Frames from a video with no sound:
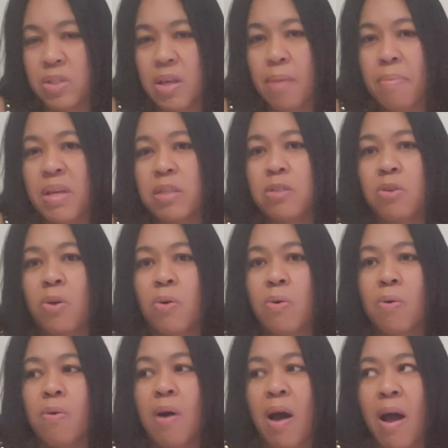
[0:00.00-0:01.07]

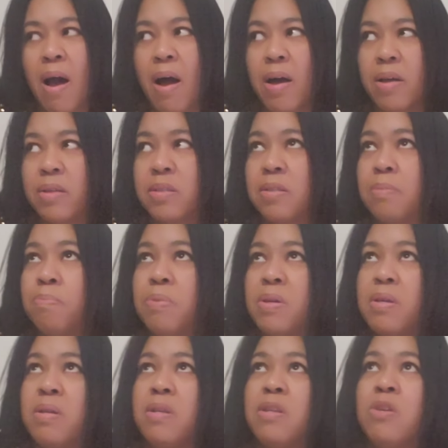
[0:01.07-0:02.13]
DMSO has
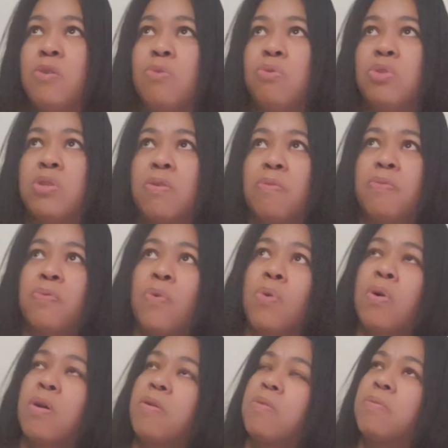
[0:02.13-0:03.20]
been used
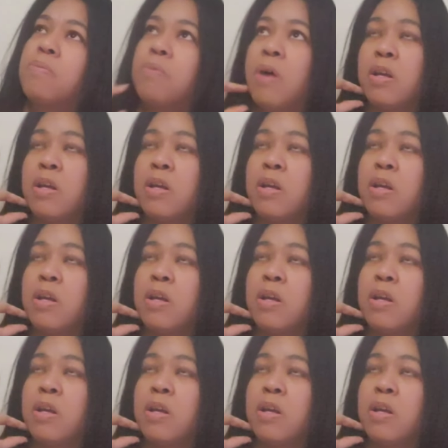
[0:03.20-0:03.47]
for,